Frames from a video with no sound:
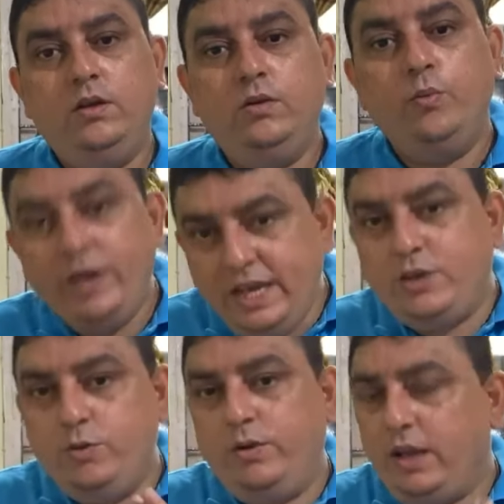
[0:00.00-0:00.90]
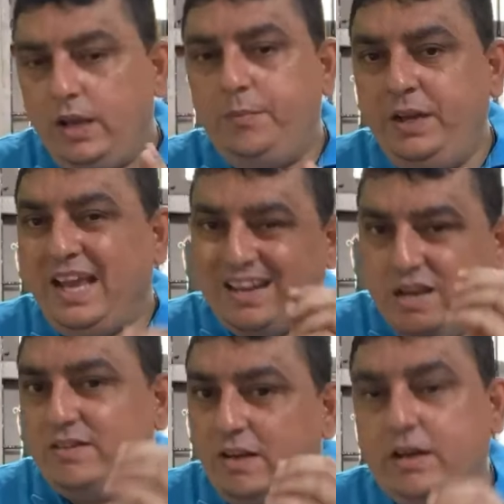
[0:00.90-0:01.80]
We need to, I mean, at
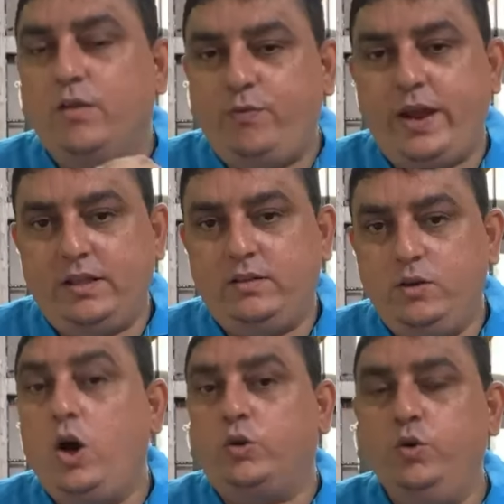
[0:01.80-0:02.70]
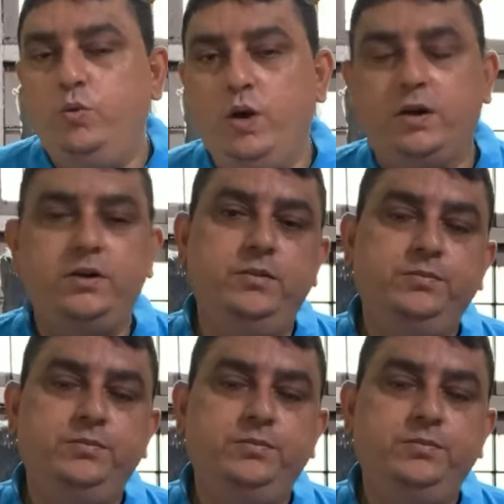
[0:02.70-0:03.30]
least little faith, God could work.